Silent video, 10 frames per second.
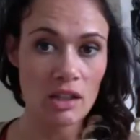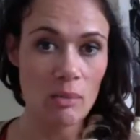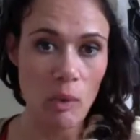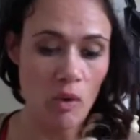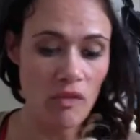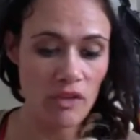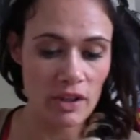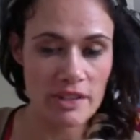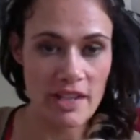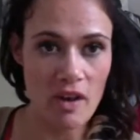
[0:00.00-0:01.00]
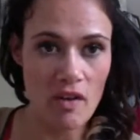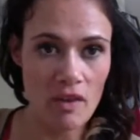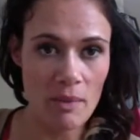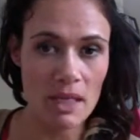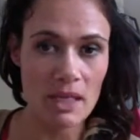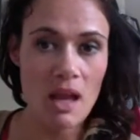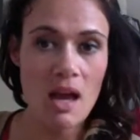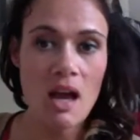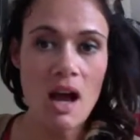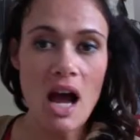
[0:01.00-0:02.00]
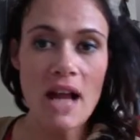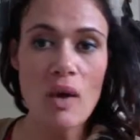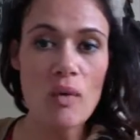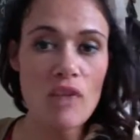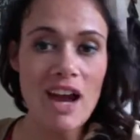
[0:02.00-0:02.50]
bowl for yourself. I mean, I don't